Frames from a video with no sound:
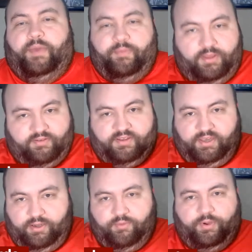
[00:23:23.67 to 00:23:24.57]
Maybe there's a
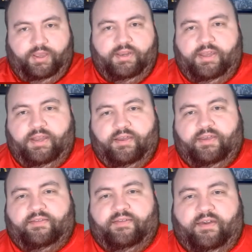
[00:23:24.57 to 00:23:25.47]
year where Indiana
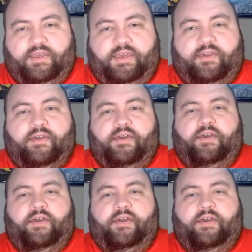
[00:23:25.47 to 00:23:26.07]
and Kentucky